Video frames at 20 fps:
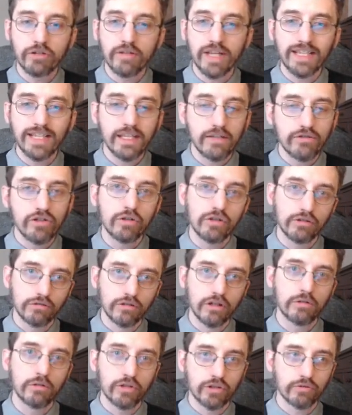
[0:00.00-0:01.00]
That gives you the
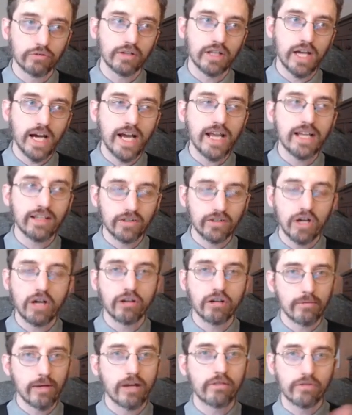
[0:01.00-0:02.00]
highest dollar
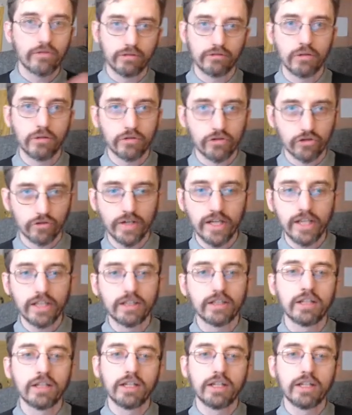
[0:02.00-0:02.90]
amount for the lowest rate.